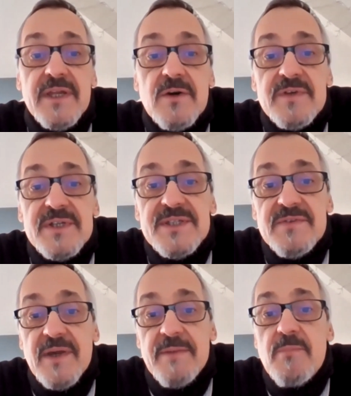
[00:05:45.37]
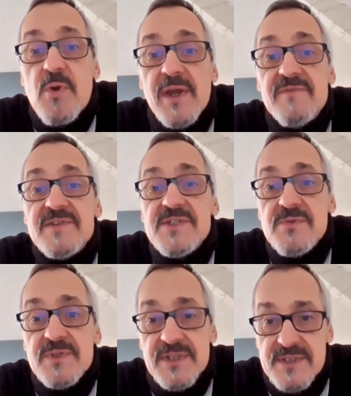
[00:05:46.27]
innovative and brave
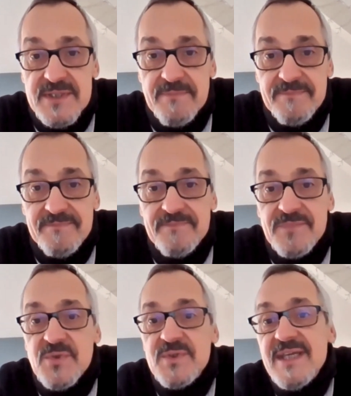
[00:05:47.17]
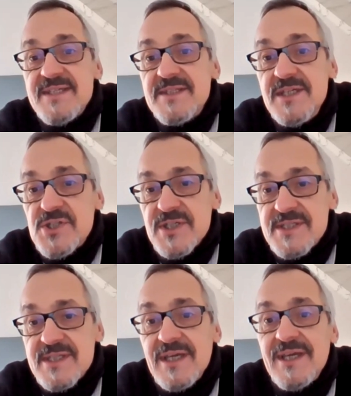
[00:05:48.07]
students. Today's
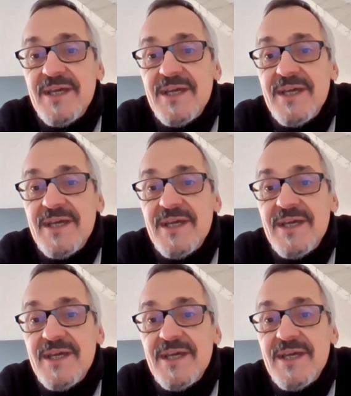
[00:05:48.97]
teachers,